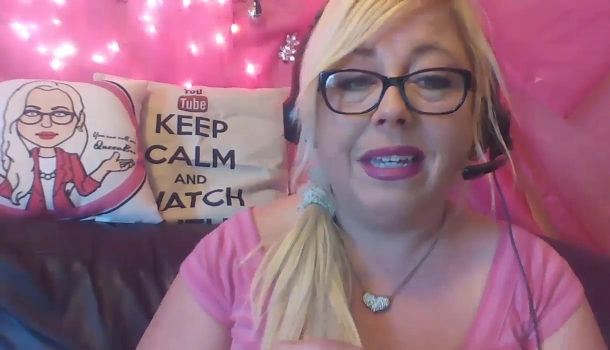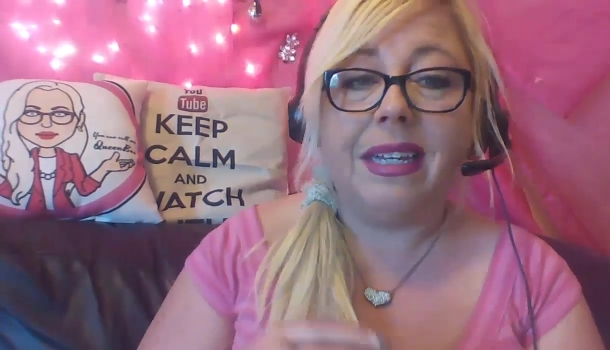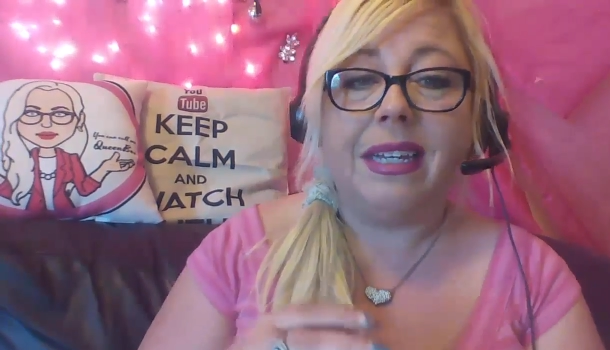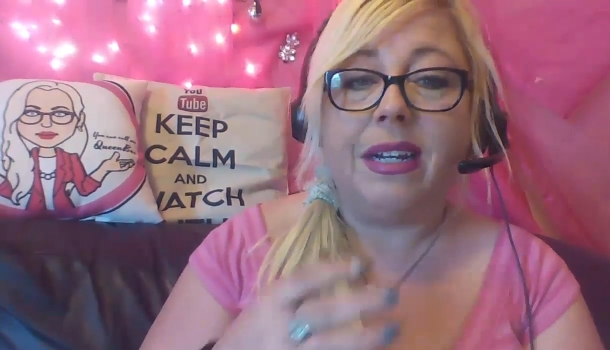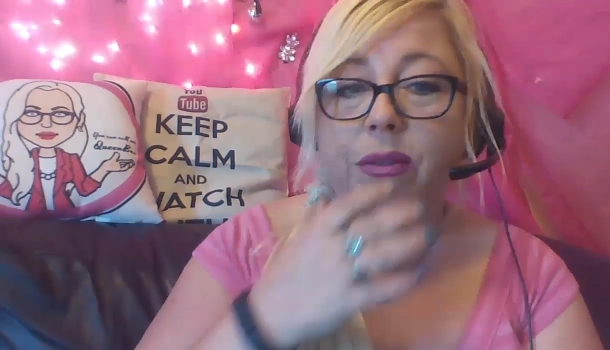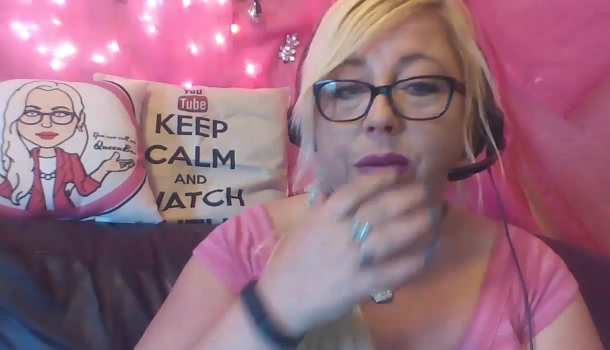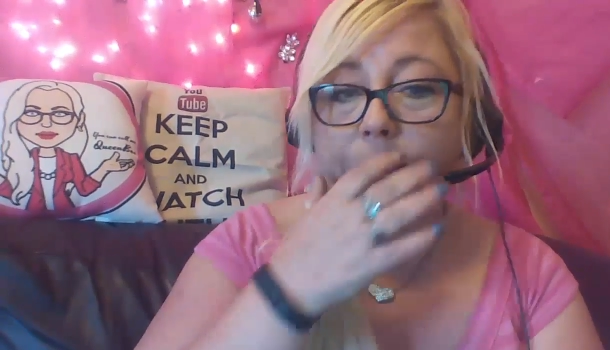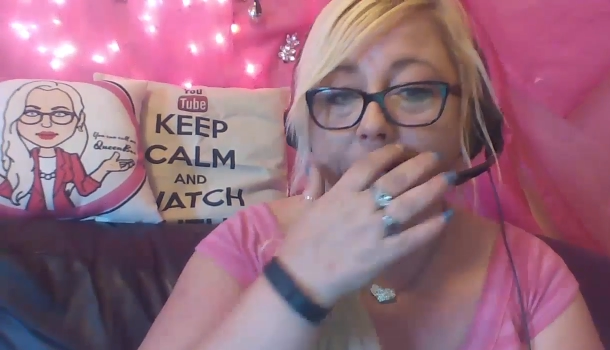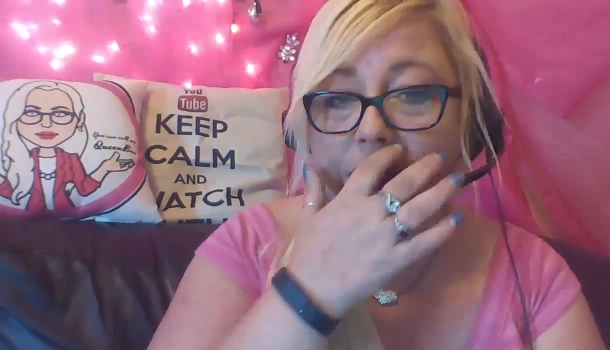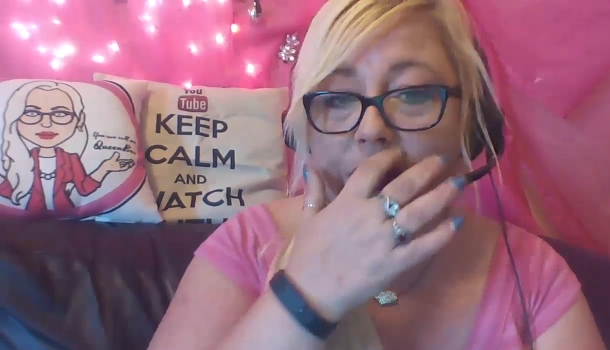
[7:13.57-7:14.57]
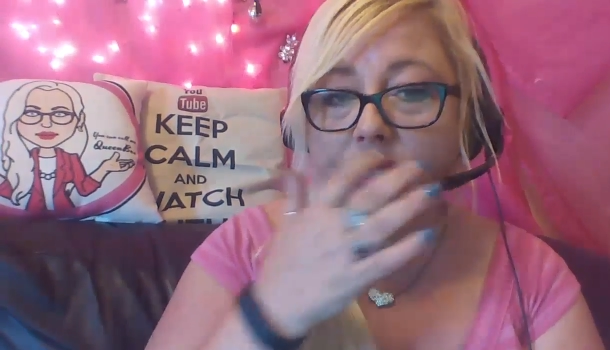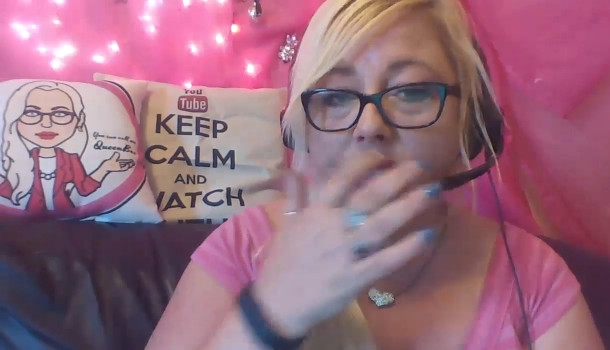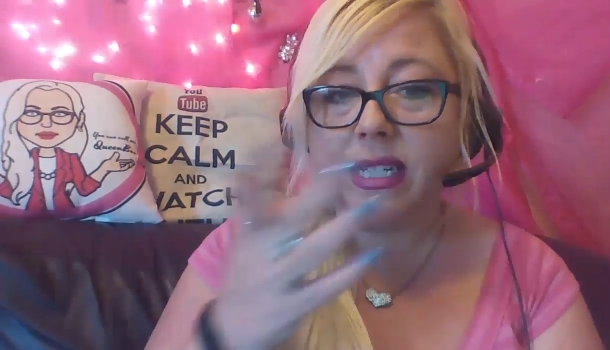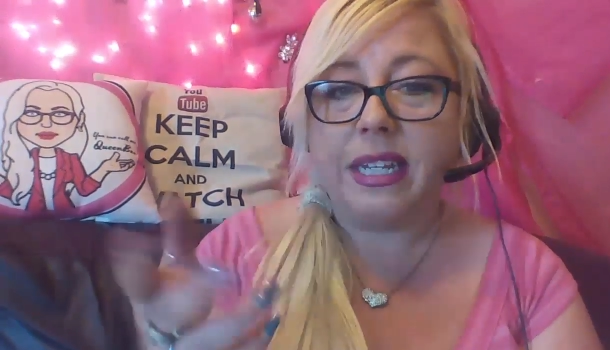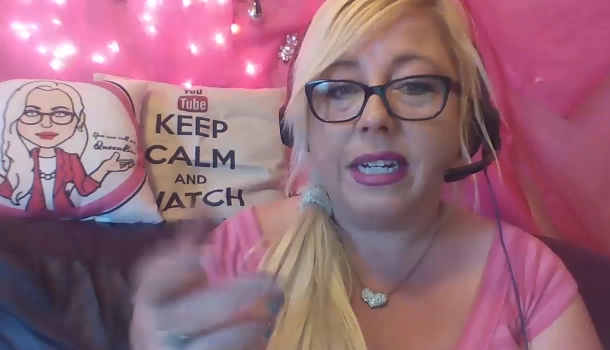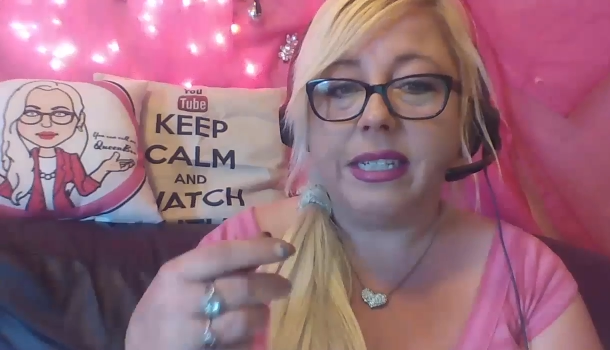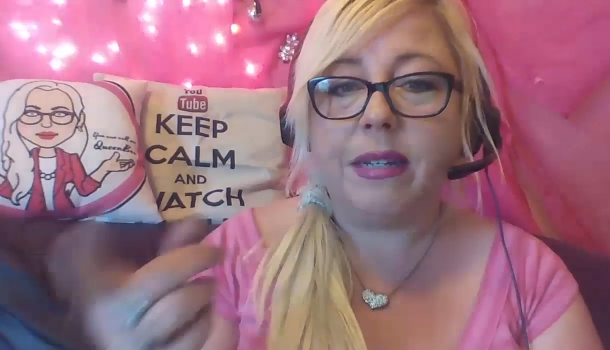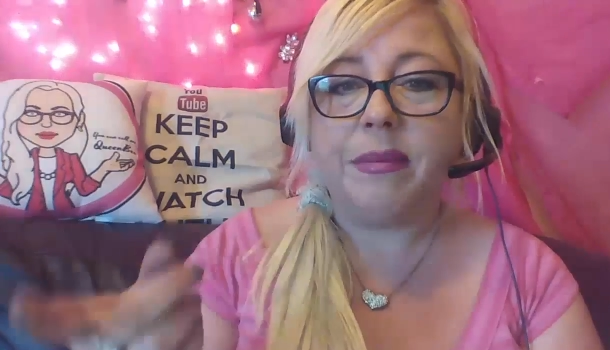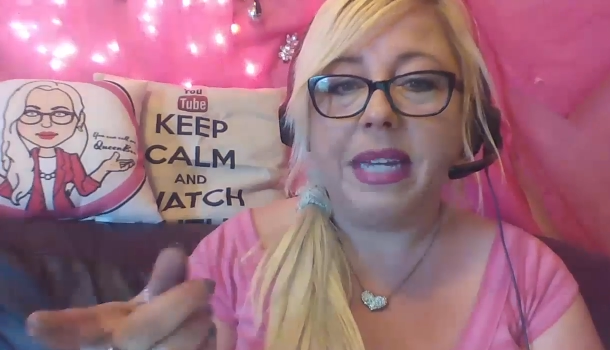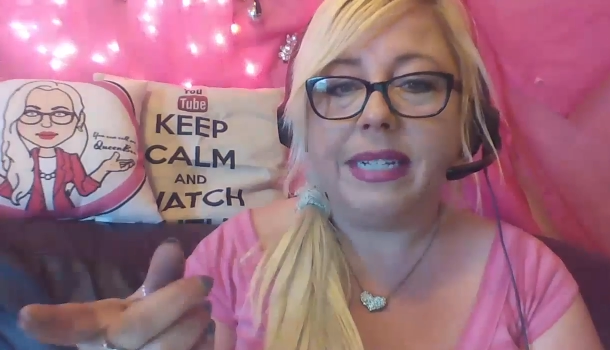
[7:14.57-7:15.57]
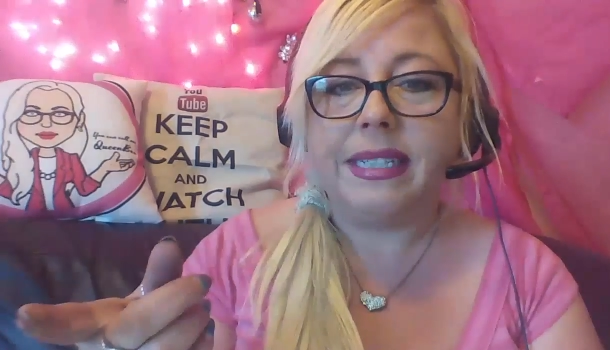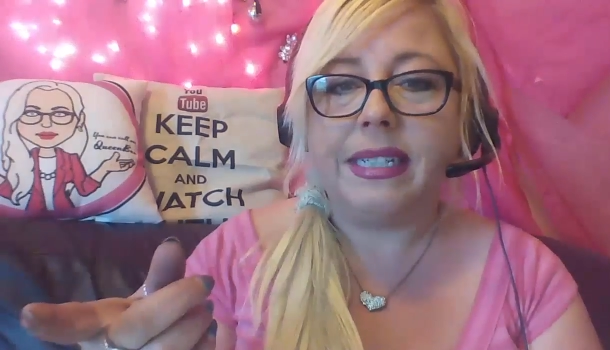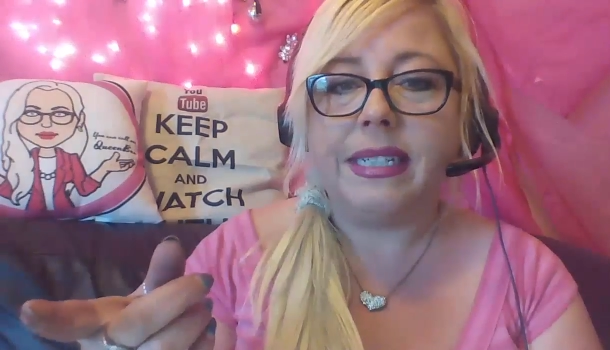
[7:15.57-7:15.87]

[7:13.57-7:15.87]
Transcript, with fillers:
Speaker 1: You know, the researchers say that in some cases,